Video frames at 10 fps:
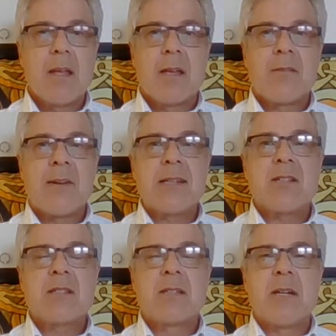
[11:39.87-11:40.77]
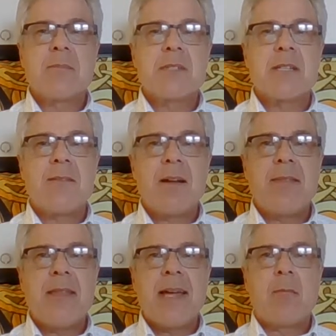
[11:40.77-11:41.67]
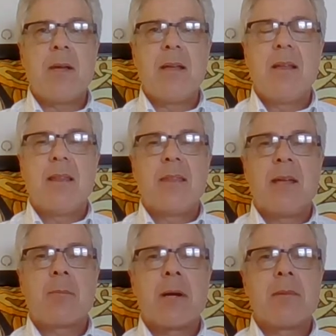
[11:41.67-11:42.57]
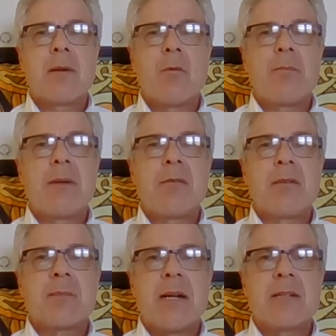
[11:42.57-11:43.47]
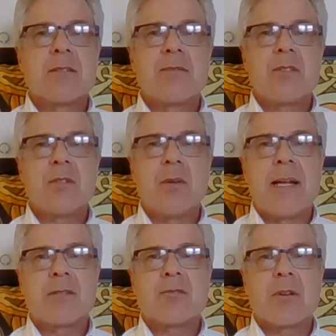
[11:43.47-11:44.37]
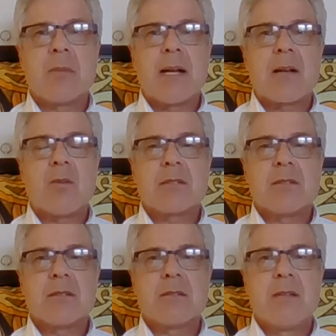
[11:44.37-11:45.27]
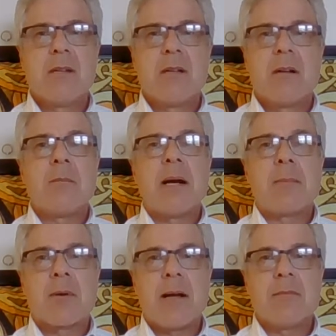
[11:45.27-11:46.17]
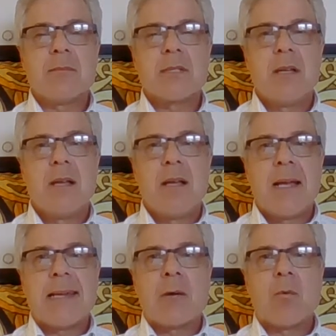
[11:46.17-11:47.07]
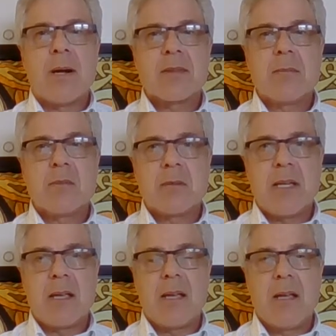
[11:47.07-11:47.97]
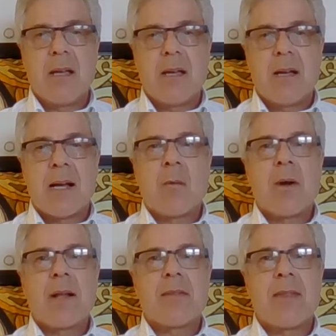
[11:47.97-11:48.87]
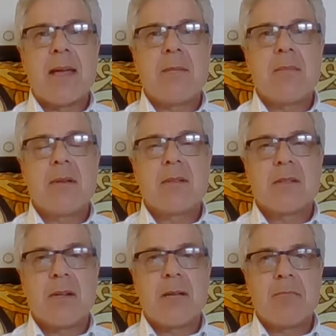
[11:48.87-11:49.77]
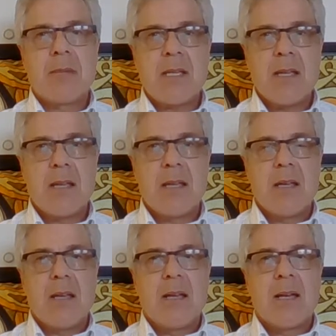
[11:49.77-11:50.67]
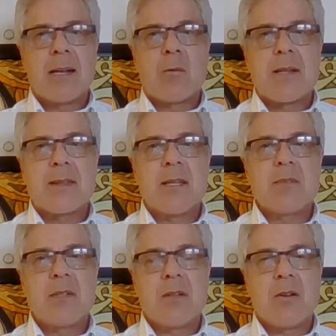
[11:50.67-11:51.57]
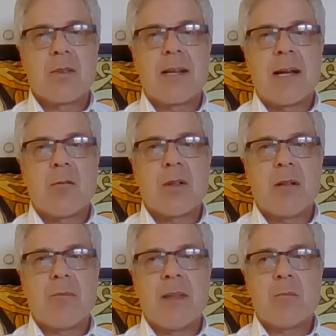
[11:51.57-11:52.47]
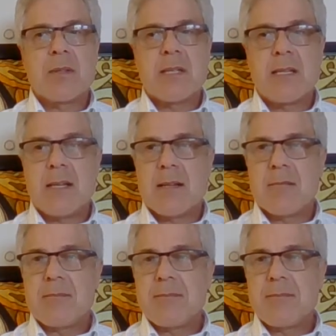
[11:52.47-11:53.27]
if I just dump stuff on them, they probably won't be responsive to answering my questions or my problems, and I want them to be. I want them to help me, and I want them to know that I will help them when they need it.